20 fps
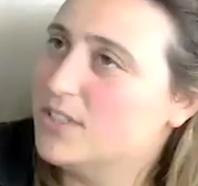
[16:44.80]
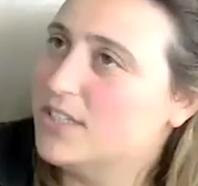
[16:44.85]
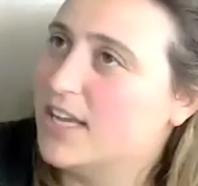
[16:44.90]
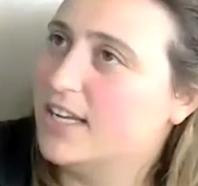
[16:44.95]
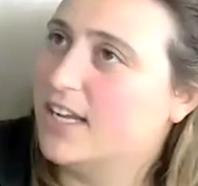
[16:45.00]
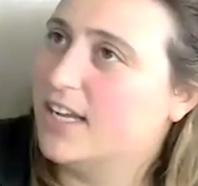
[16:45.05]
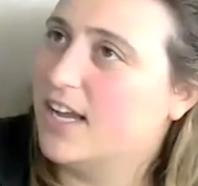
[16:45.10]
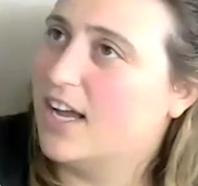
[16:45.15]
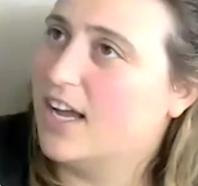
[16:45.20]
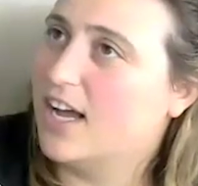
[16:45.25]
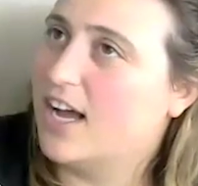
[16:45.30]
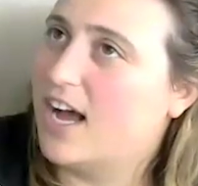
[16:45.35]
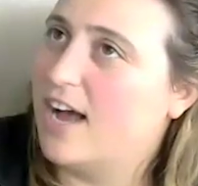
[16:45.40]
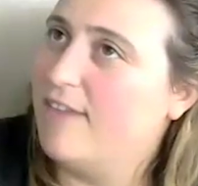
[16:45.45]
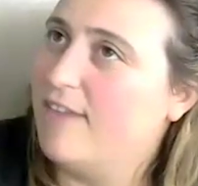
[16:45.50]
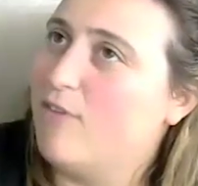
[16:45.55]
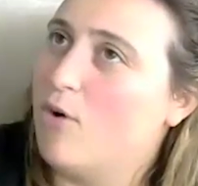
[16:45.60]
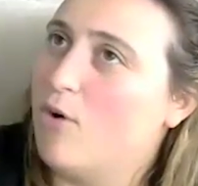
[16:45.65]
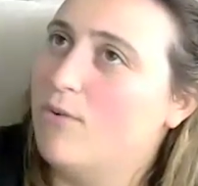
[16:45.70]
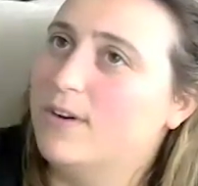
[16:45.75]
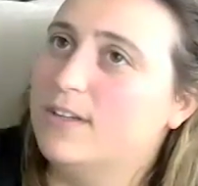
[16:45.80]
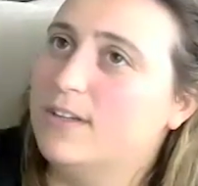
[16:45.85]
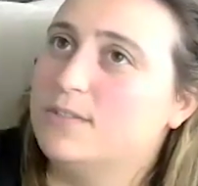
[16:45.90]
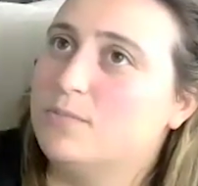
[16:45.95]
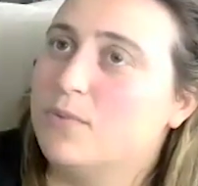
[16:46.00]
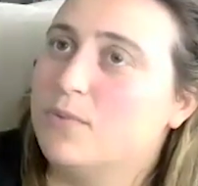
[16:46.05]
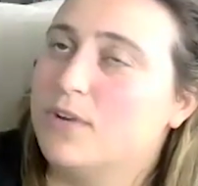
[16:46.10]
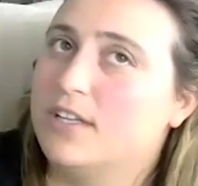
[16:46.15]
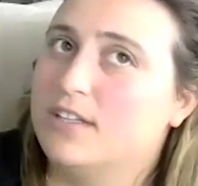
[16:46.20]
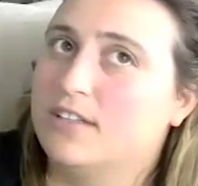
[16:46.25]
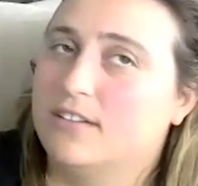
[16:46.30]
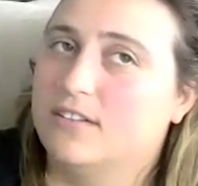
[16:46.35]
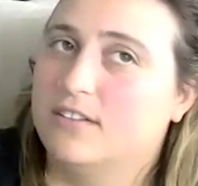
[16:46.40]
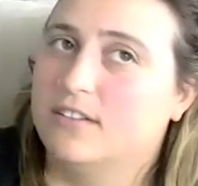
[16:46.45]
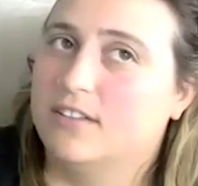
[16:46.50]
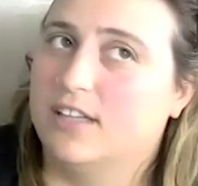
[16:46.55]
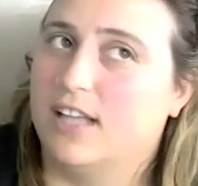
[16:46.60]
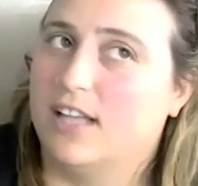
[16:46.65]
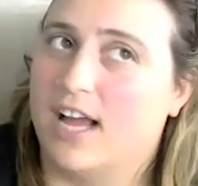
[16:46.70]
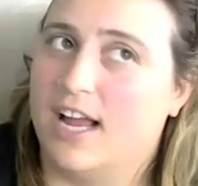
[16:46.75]
like, I've always been
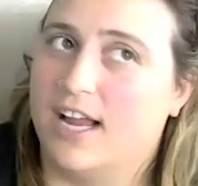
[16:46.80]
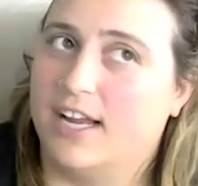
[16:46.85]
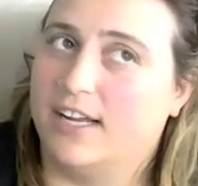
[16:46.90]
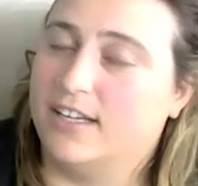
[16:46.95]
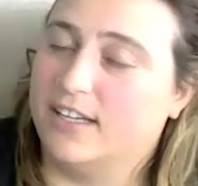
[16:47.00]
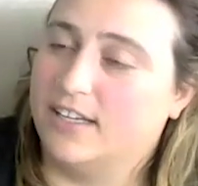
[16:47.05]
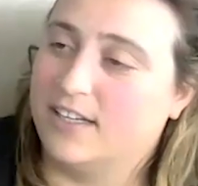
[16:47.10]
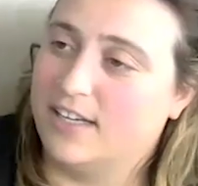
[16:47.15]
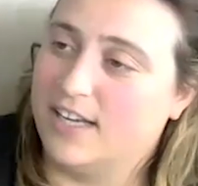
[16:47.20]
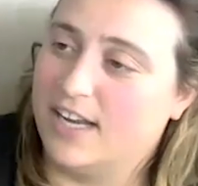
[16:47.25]
like